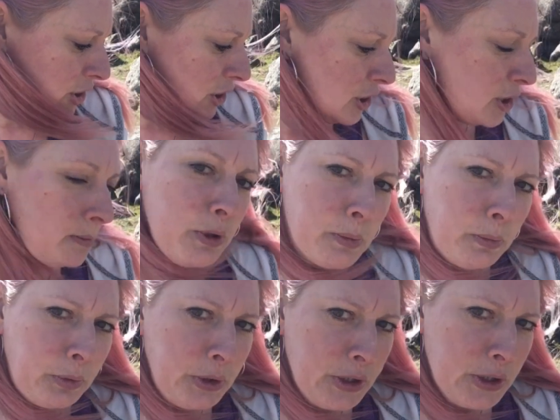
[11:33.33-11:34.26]
Just a bit of
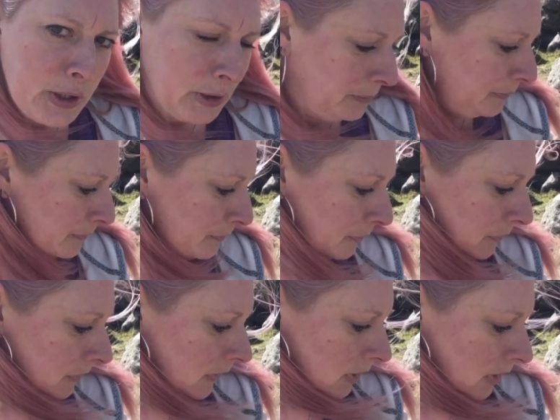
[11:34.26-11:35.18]
bruiser.
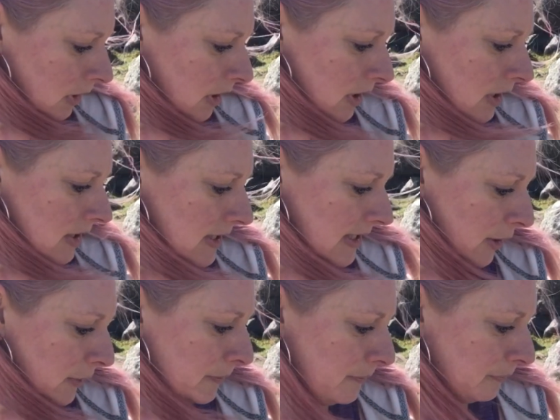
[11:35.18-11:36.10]

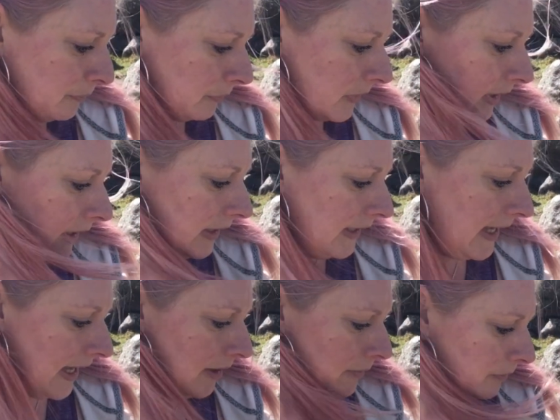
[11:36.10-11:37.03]
So,
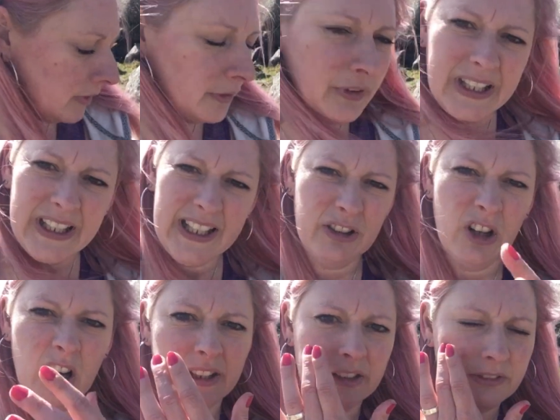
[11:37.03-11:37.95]
yeah, figured it'll
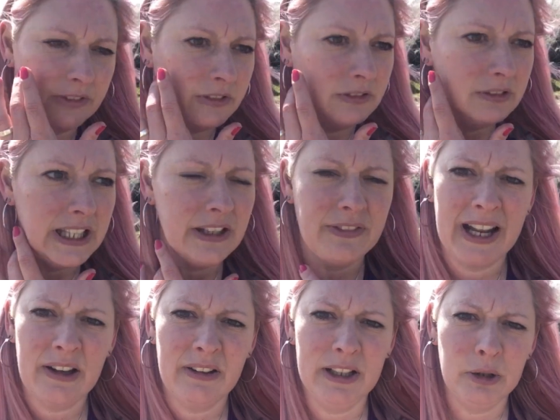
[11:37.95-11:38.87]
kind of even
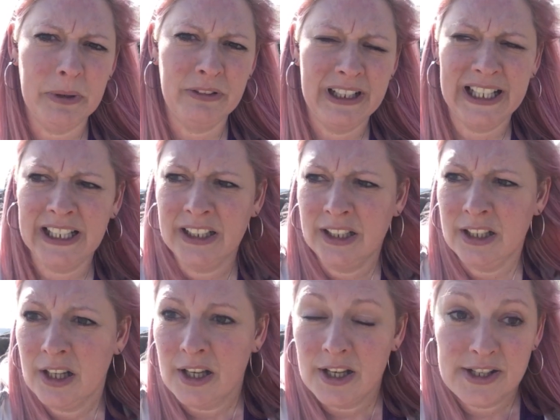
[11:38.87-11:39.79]
out a little bit really.
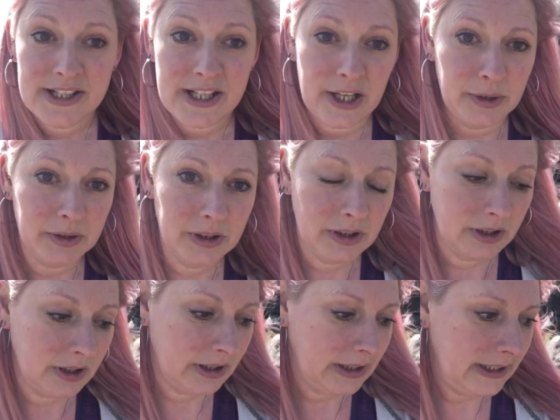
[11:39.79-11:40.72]
So
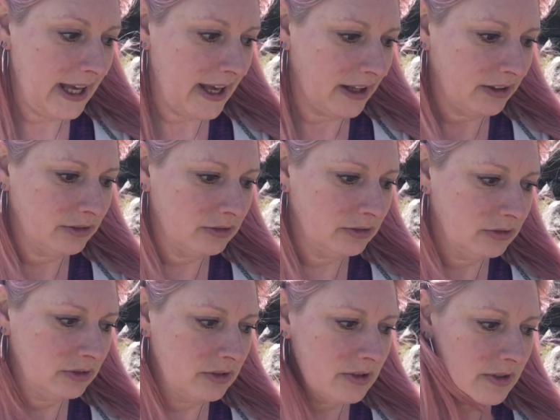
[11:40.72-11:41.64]
yeah,
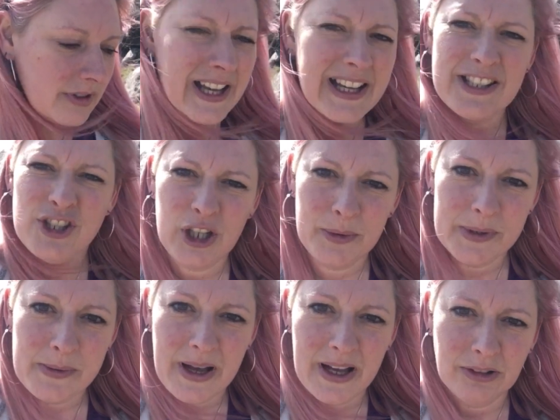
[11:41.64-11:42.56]
that's new
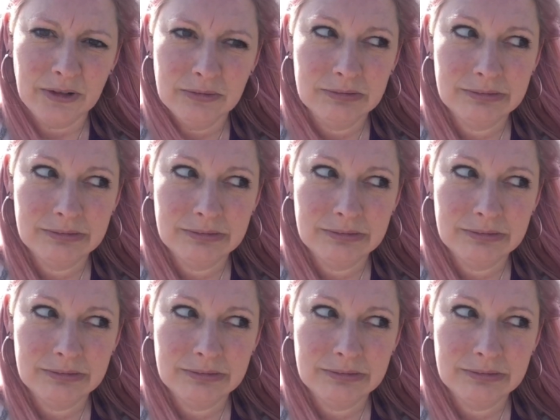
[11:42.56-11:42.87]
as well.